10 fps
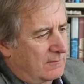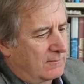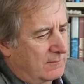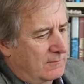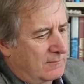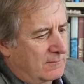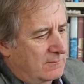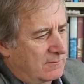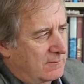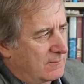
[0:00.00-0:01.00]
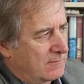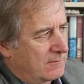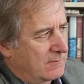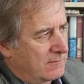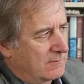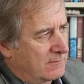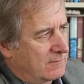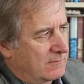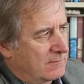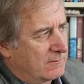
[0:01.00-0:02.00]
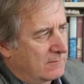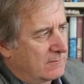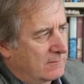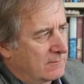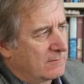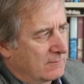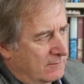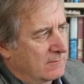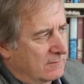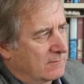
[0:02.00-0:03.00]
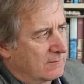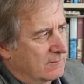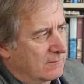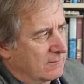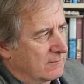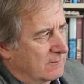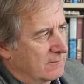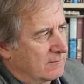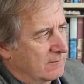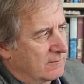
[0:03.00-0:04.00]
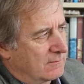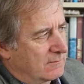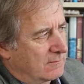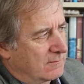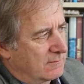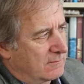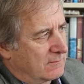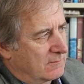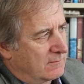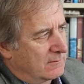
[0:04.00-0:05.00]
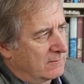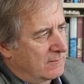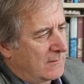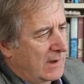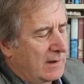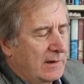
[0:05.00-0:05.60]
(silent)